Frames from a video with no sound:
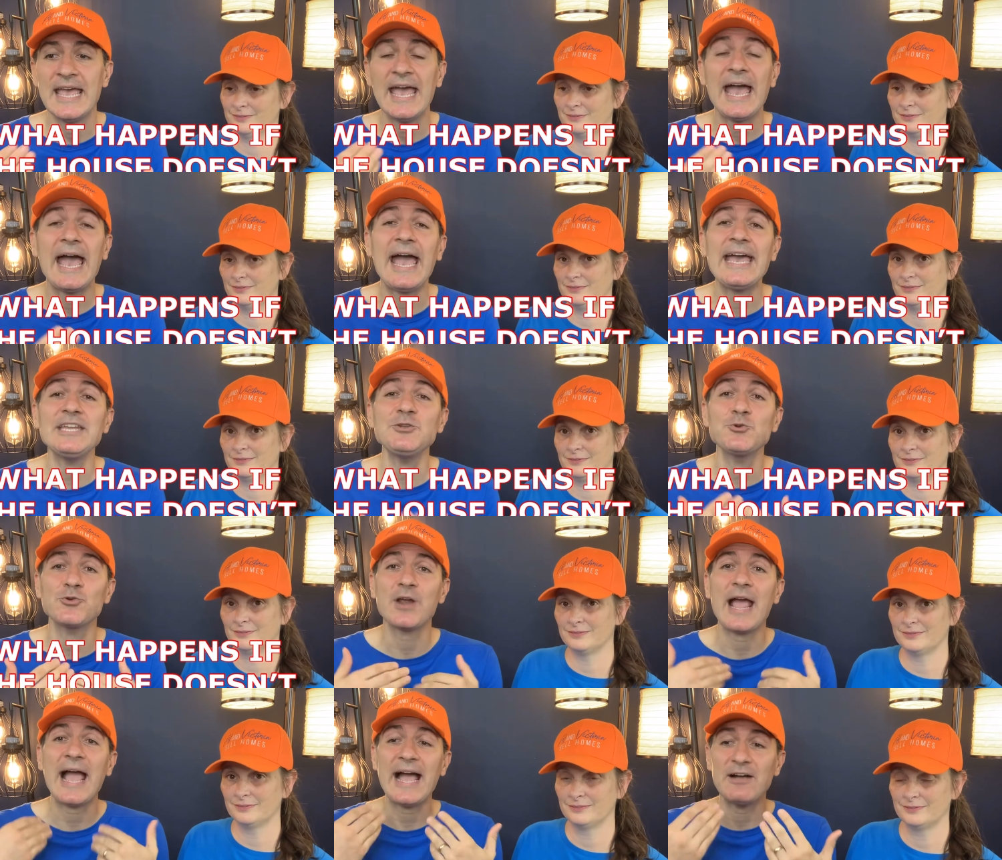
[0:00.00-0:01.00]
Speaker 1: and your
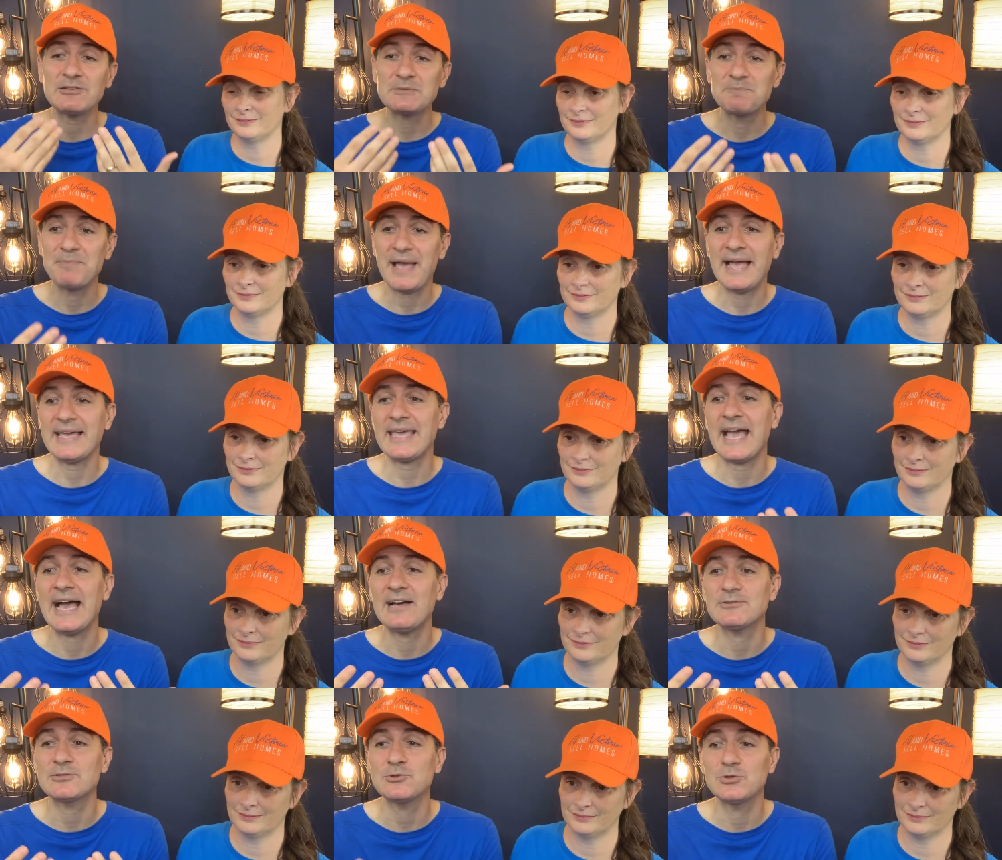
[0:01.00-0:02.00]
house back
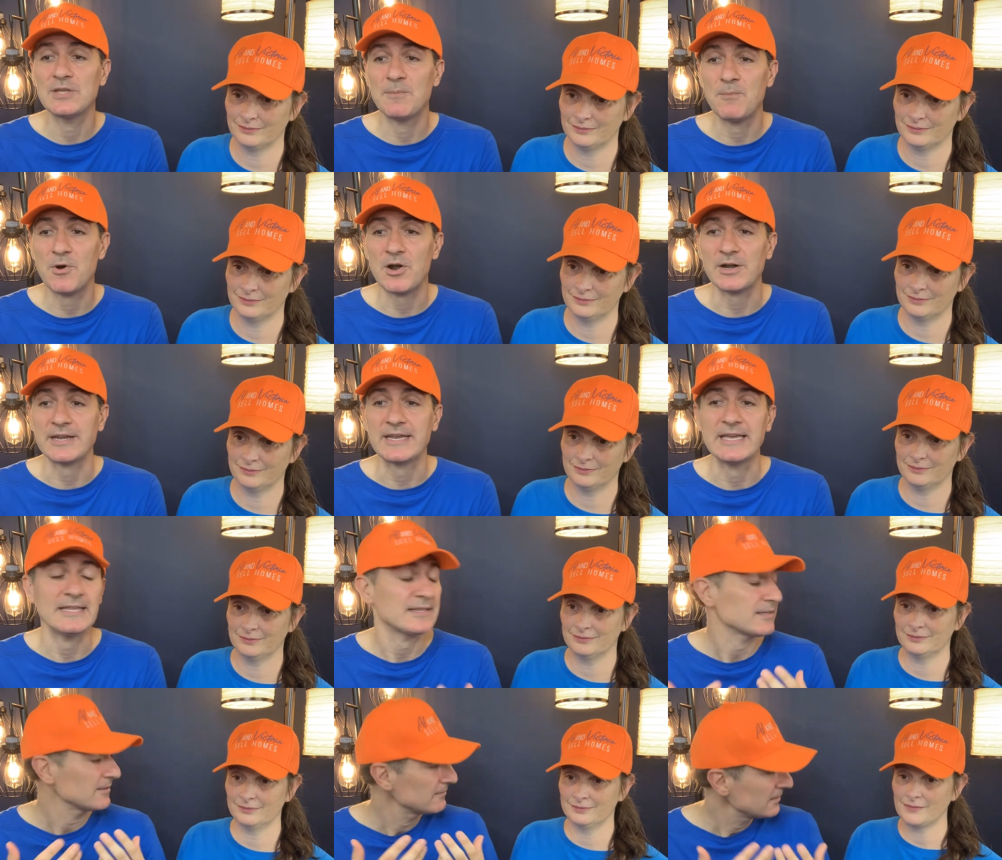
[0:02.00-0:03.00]
out to the
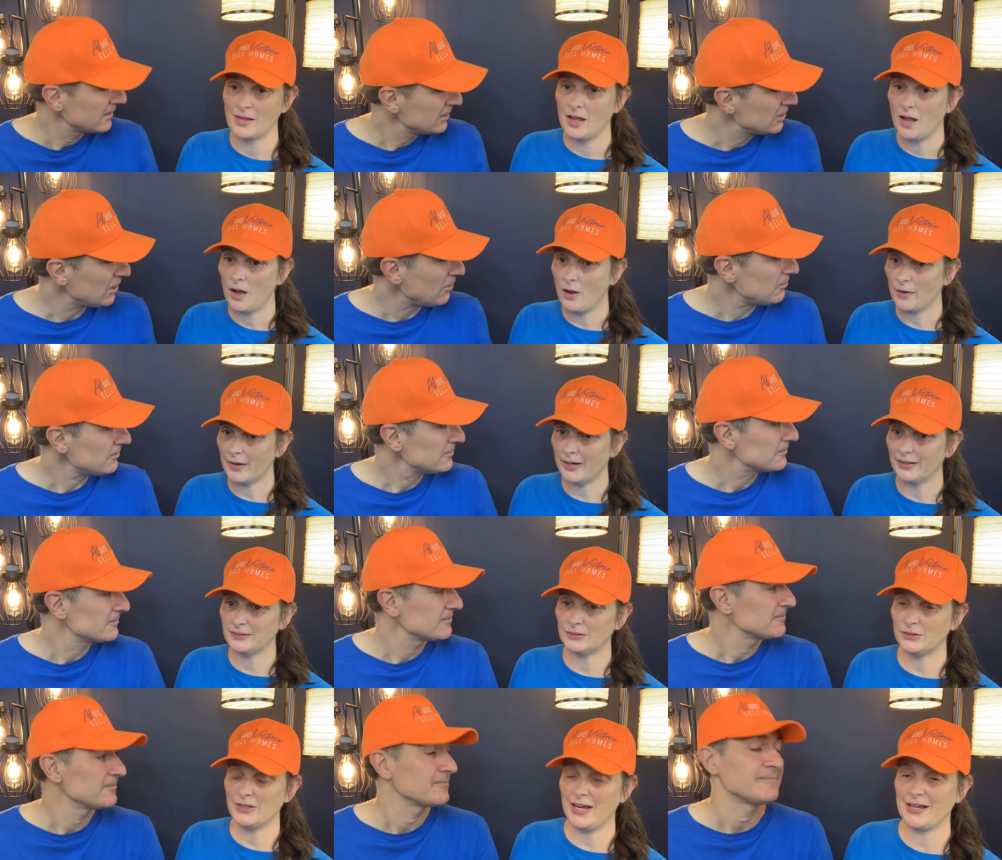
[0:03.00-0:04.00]
market?
Speaker 2: No? Okay,
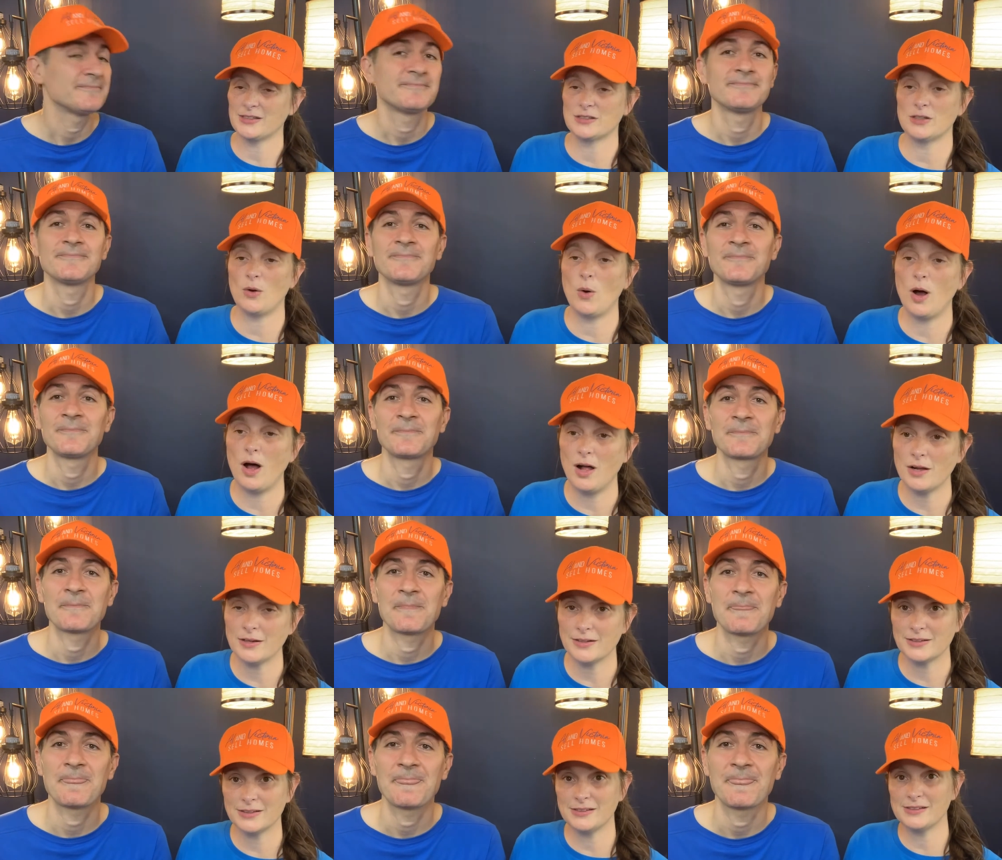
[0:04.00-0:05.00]
so yes, so all
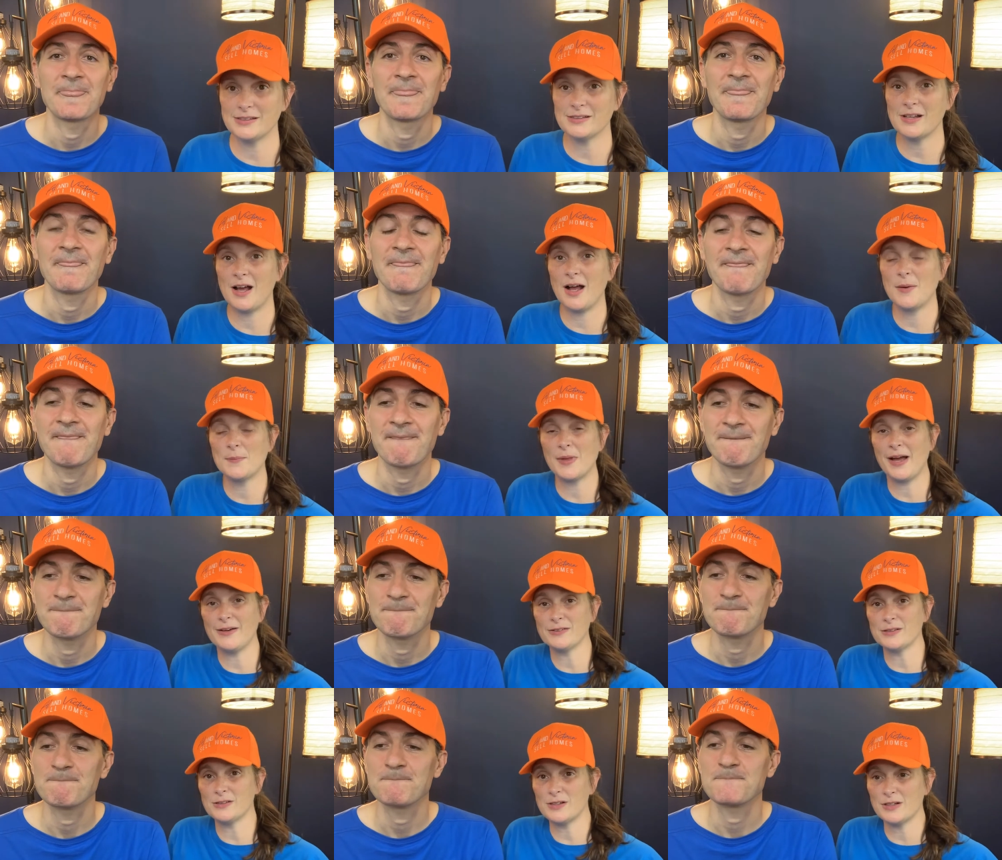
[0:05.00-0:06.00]
the
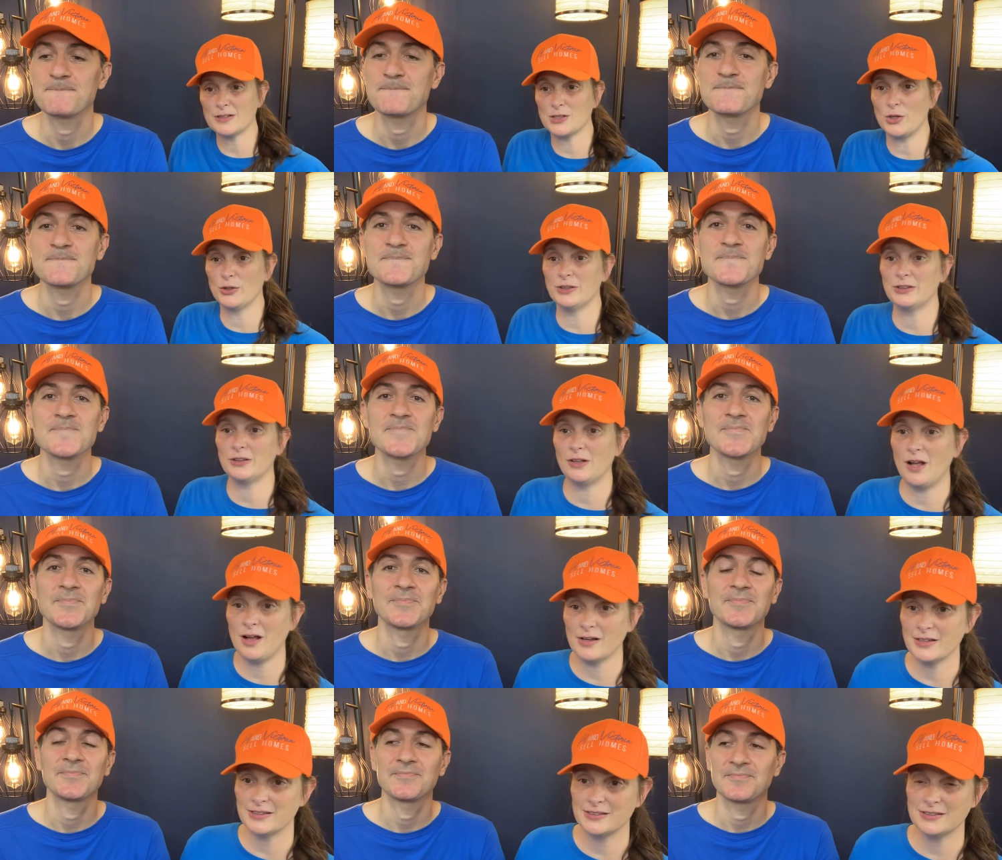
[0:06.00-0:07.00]
house is not sold until all
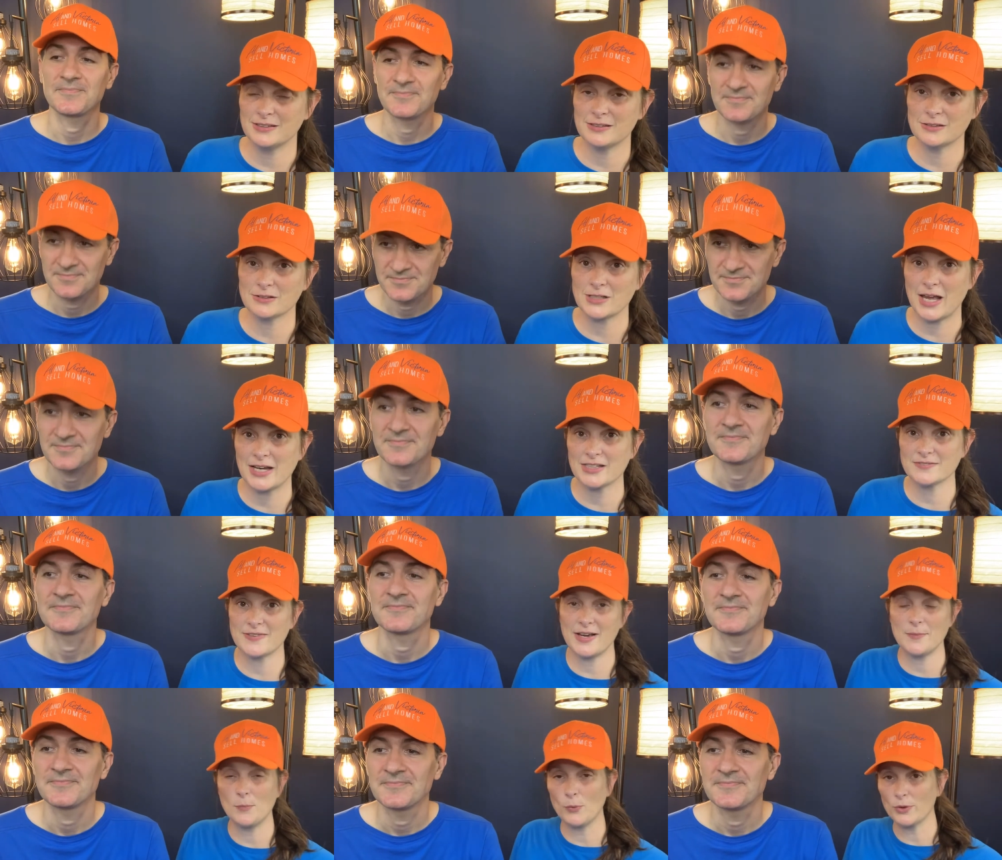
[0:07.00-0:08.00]
contingencies are
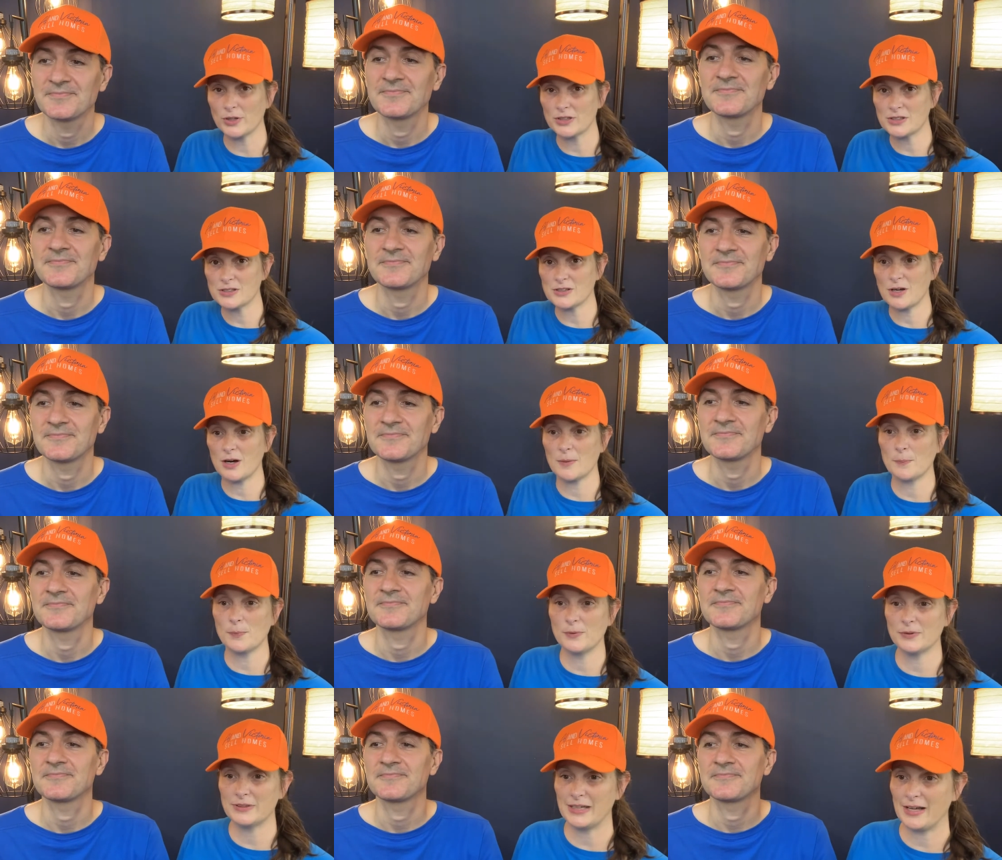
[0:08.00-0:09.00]
satisfied. Mortgages are
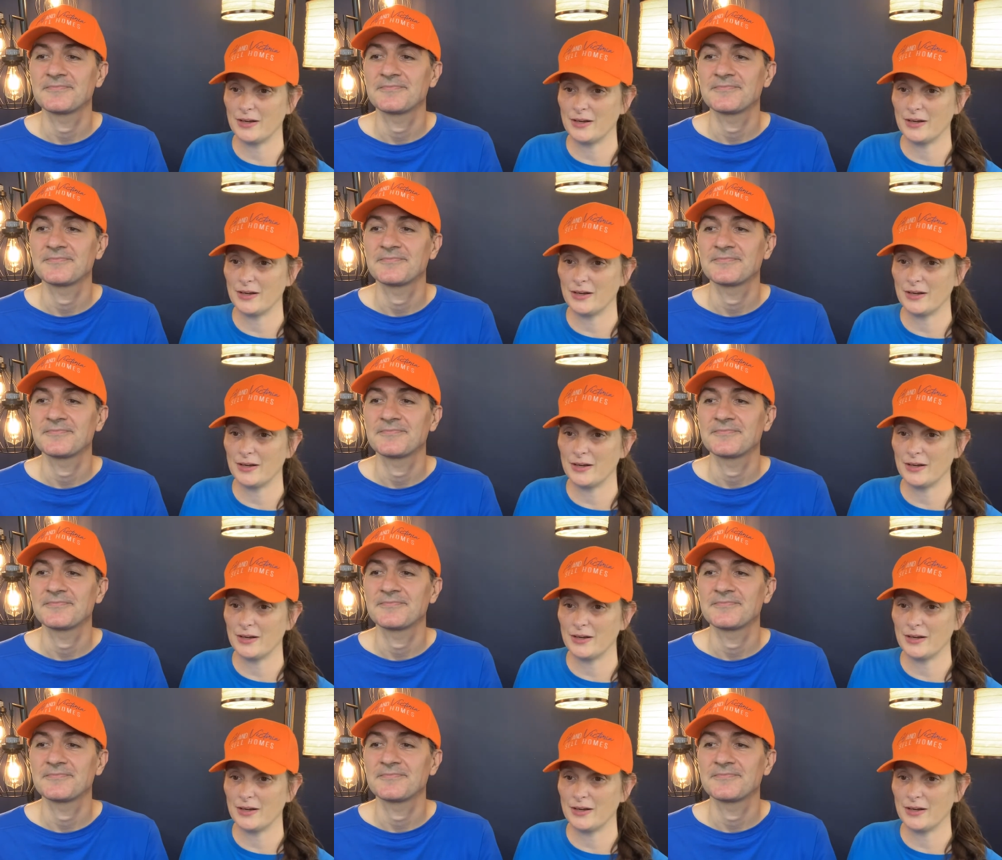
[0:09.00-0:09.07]
put down